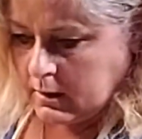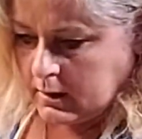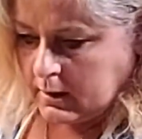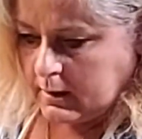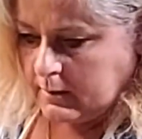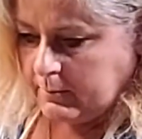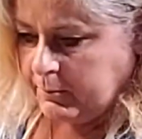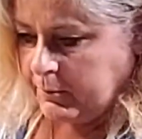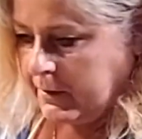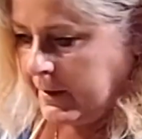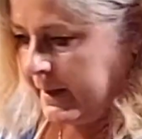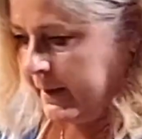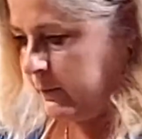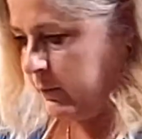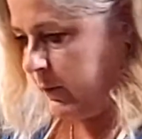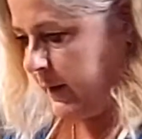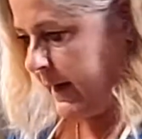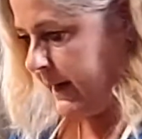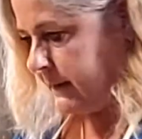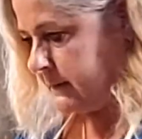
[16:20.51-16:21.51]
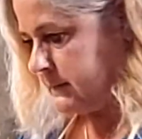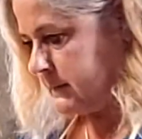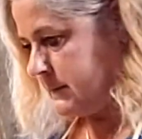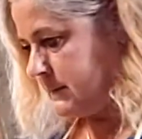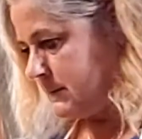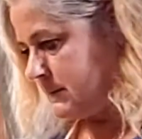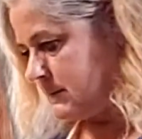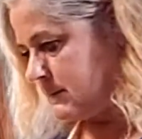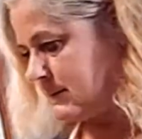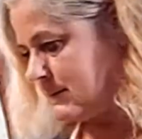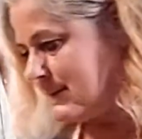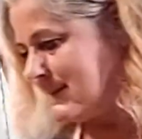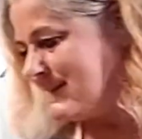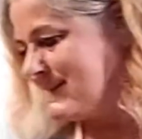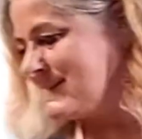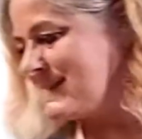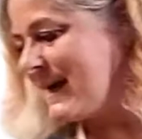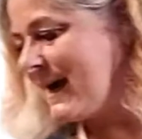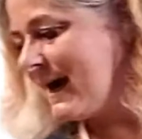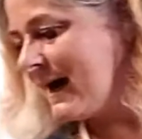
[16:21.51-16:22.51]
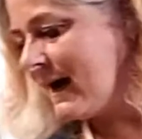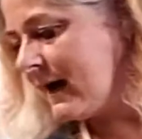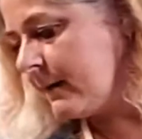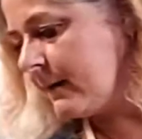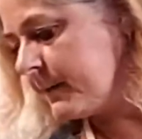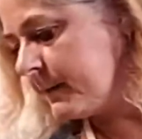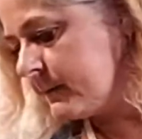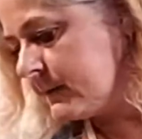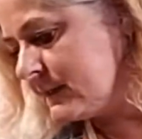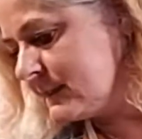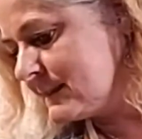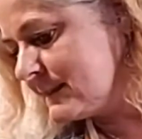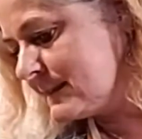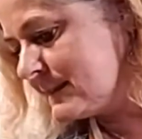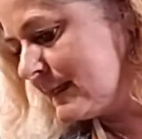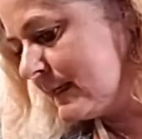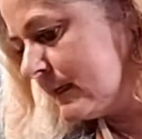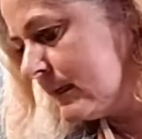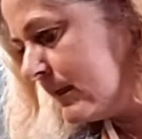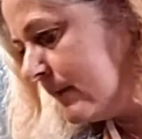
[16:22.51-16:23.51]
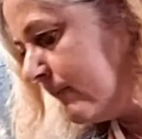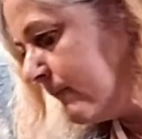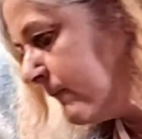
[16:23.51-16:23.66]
apply waxes to the top. I'm going to seal it